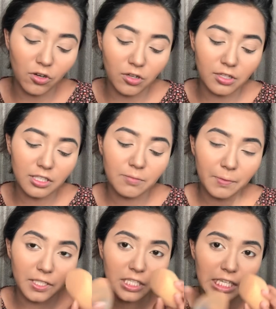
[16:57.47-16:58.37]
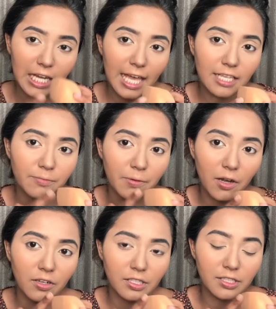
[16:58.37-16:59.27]
or this sponge, it has
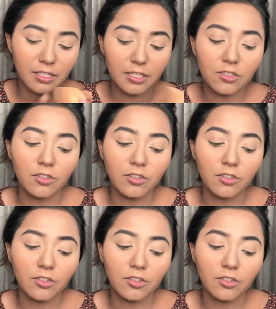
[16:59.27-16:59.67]
products in it.